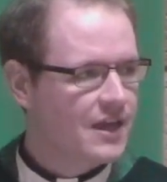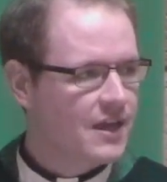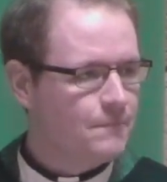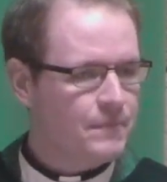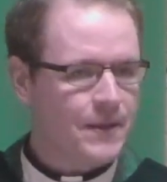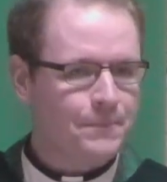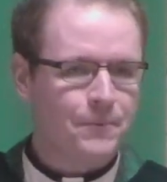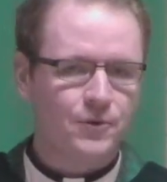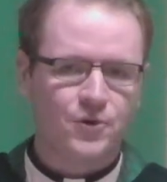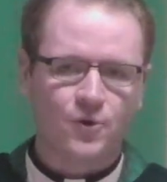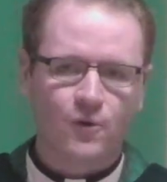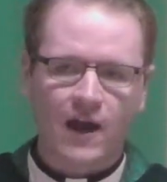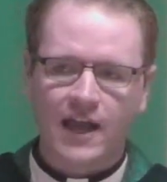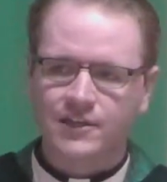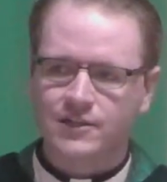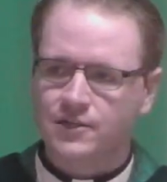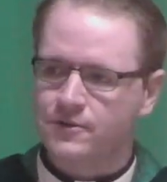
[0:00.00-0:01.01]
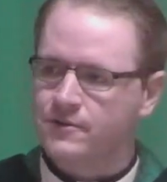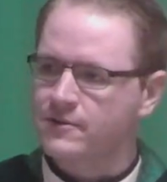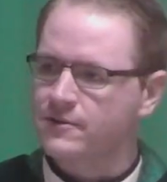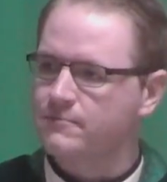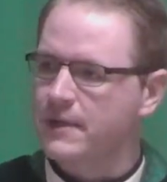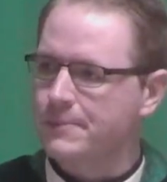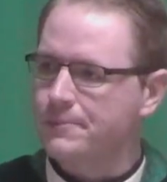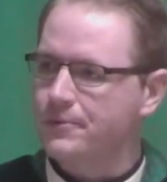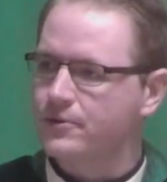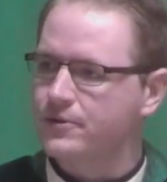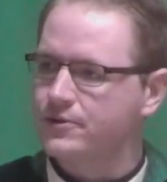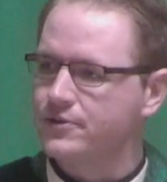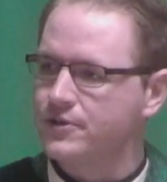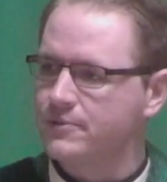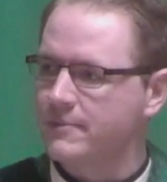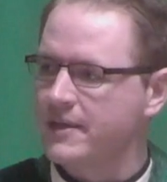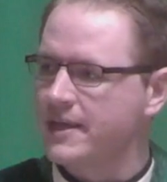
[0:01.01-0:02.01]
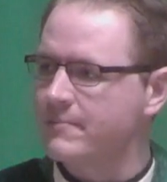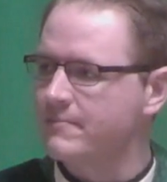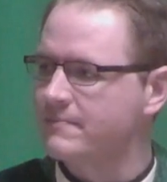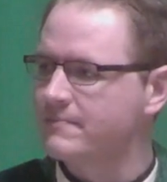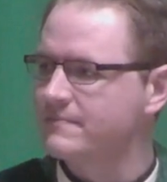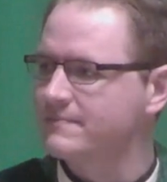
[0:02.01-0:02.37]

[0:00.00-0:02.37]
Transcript: People who I knew, people who knew me.